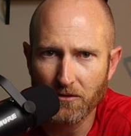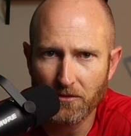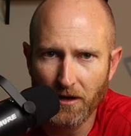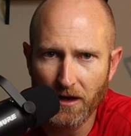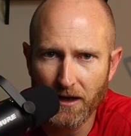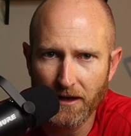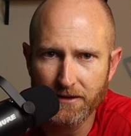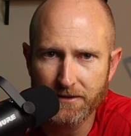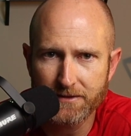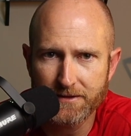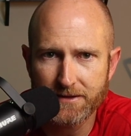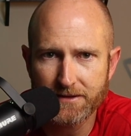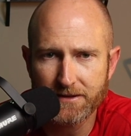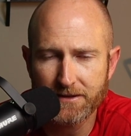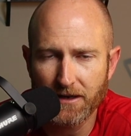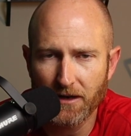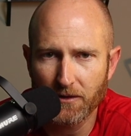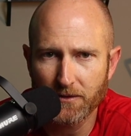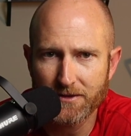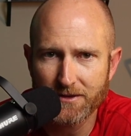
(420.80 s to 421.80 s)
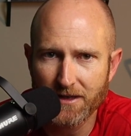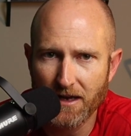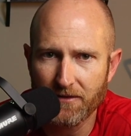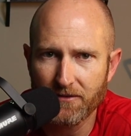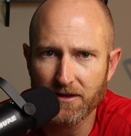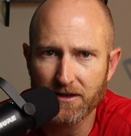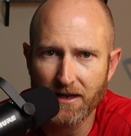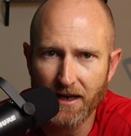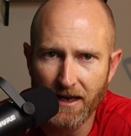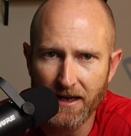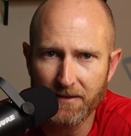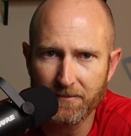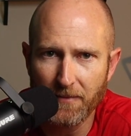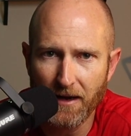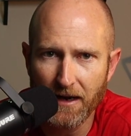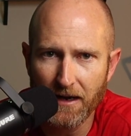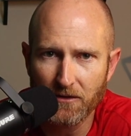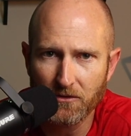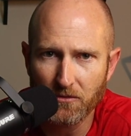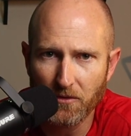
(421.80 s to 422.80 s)
runs, 7-8
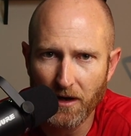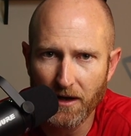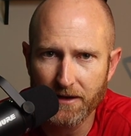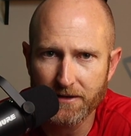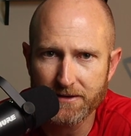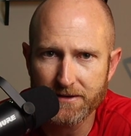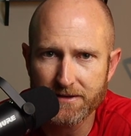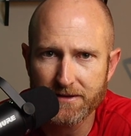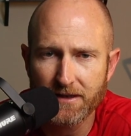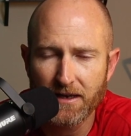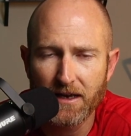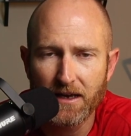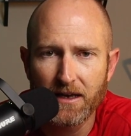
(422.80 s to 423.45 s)
mile runs,